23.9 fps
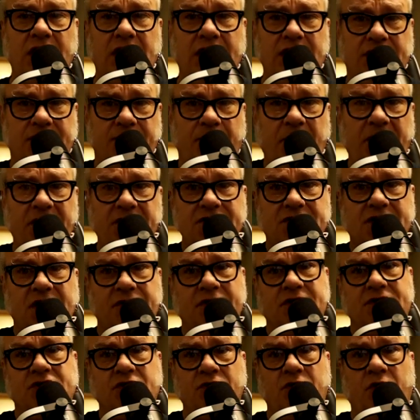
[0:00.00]
It depends on
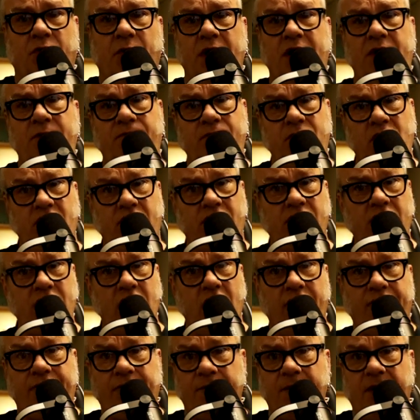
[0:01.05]
the jewelry. You can
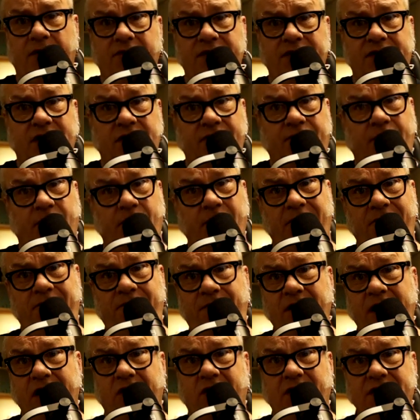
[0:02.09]
go from everything from a
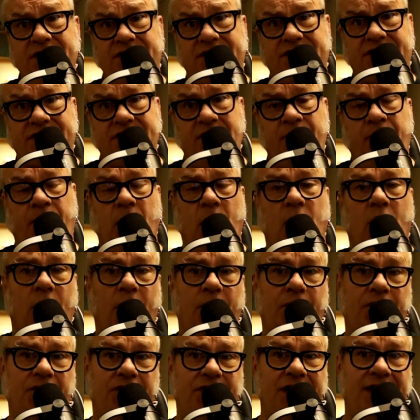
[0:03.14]
very
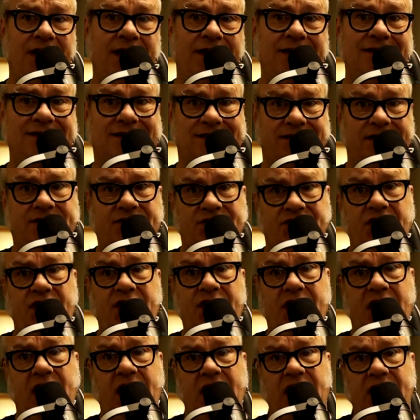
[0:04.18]
simple, thin
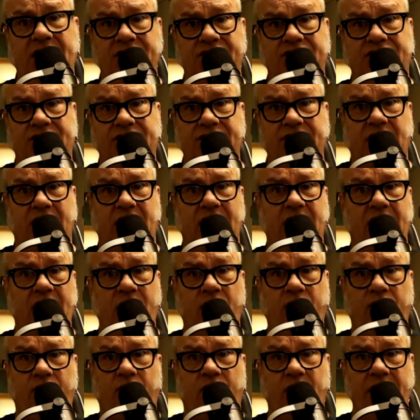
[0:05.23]
sixteen gauge uh,
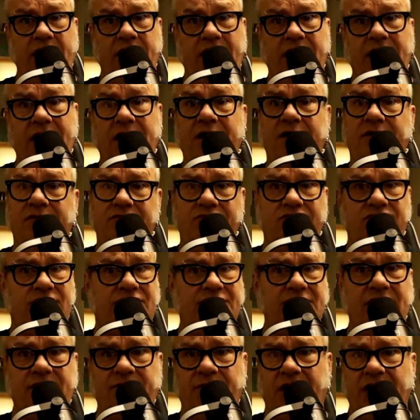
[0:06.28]
ring,
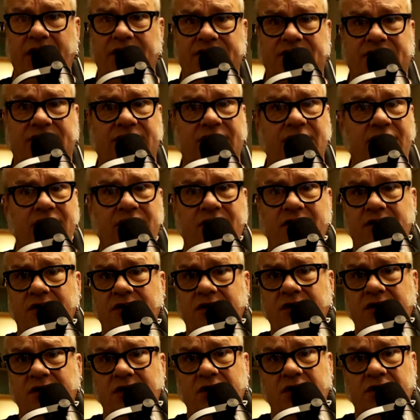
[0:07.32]
seamless,
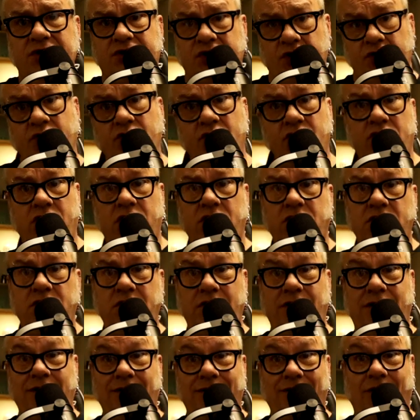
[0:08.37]
Two,
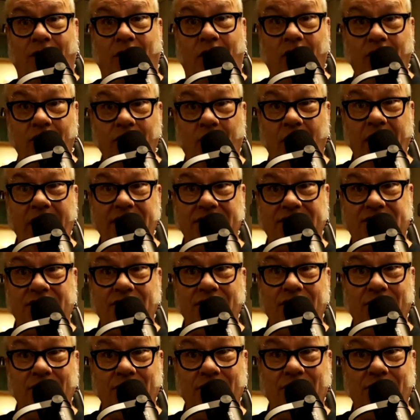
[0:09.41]
all the way
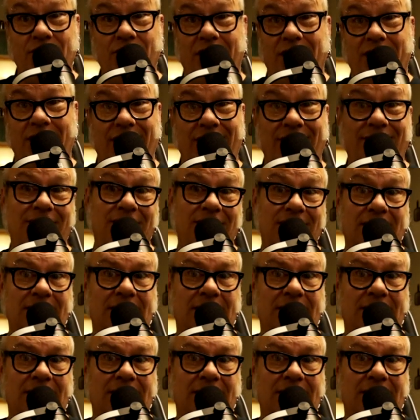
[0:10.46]
to, uh,